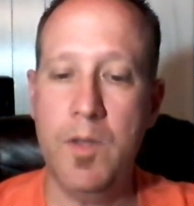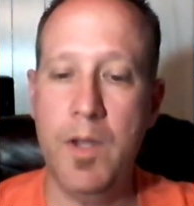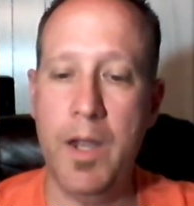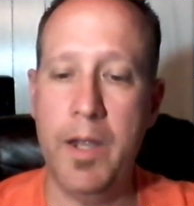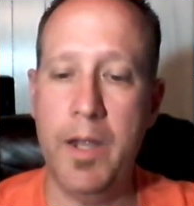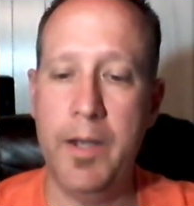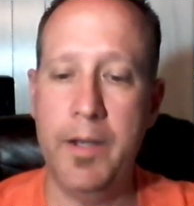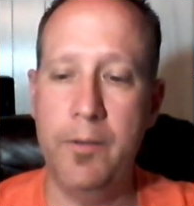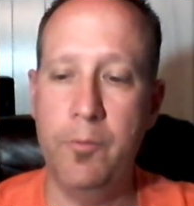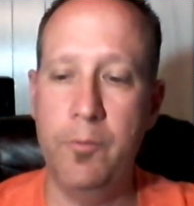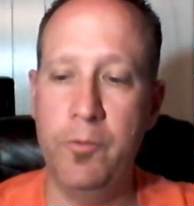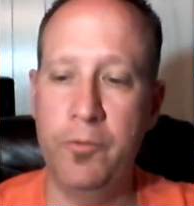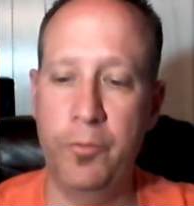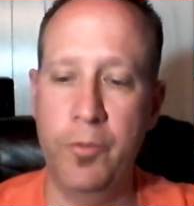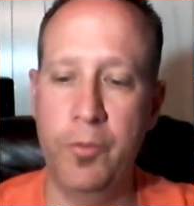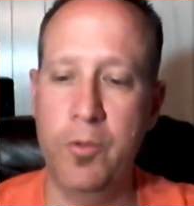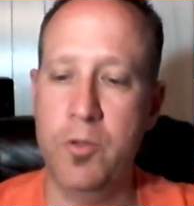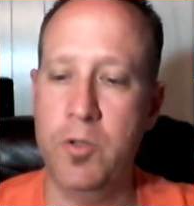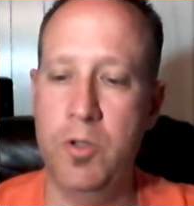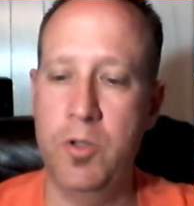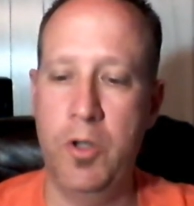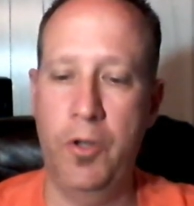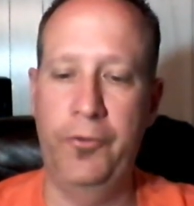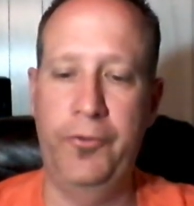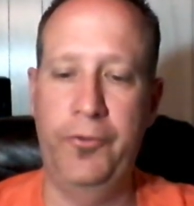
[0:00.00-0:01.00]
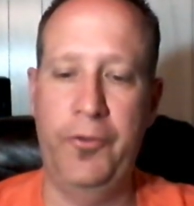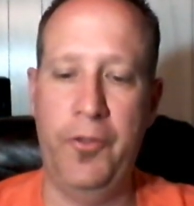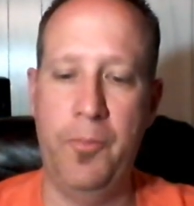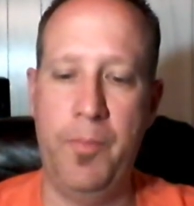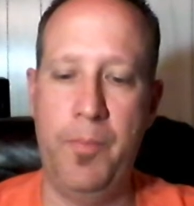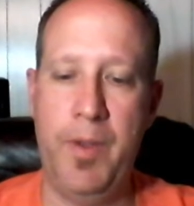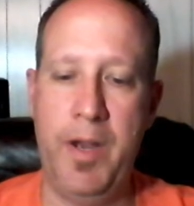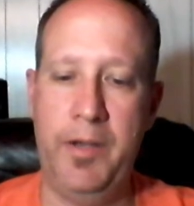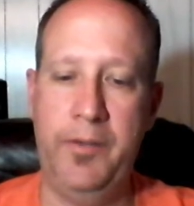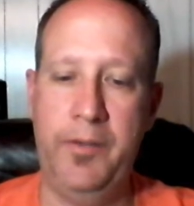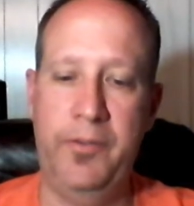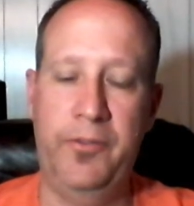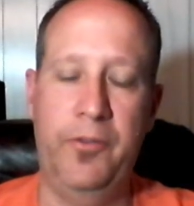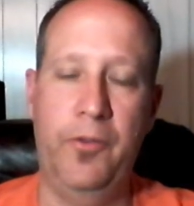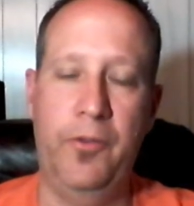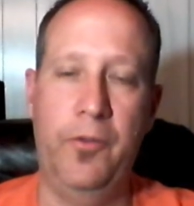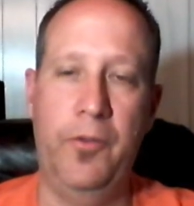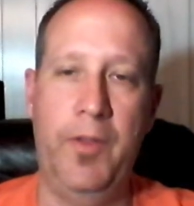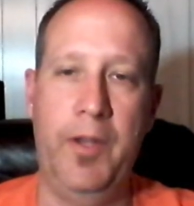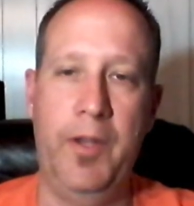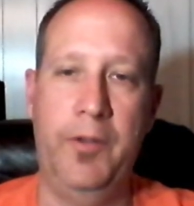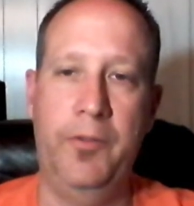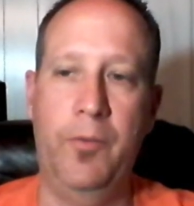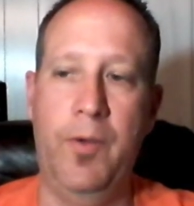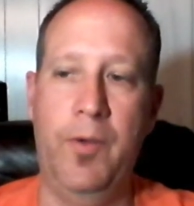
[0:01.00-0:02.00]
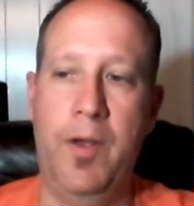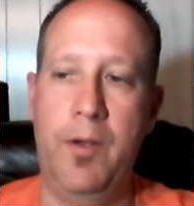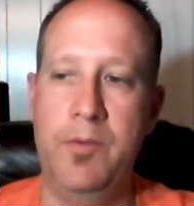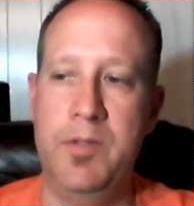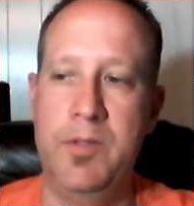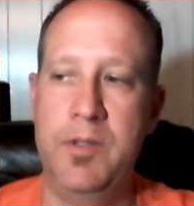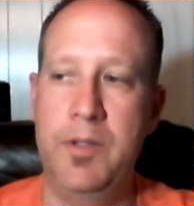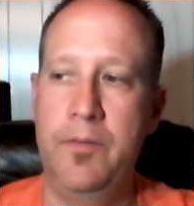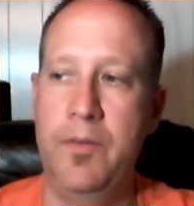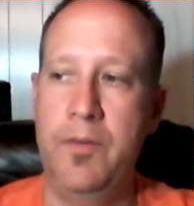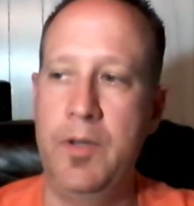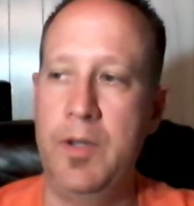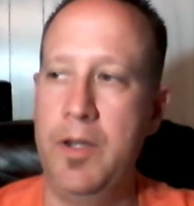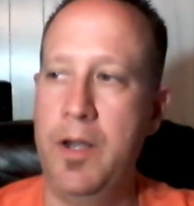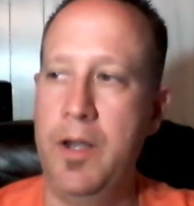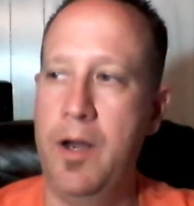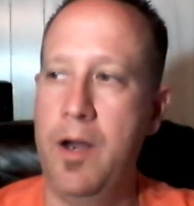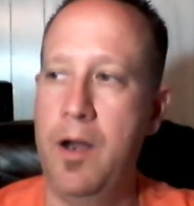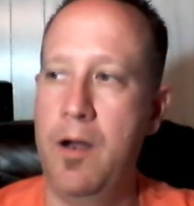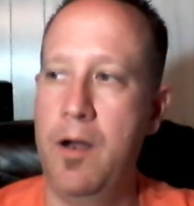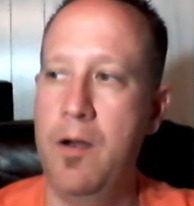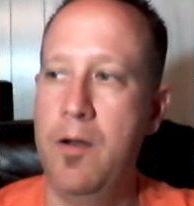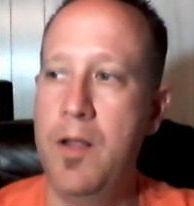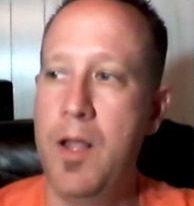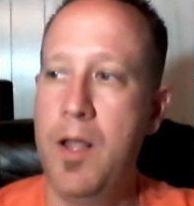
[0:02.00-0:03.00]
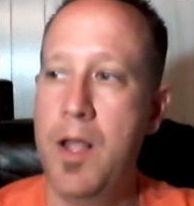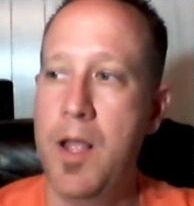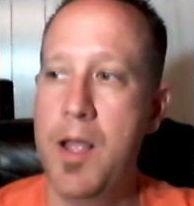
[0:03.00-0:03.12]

it was real close to the base, so that's why I was living there.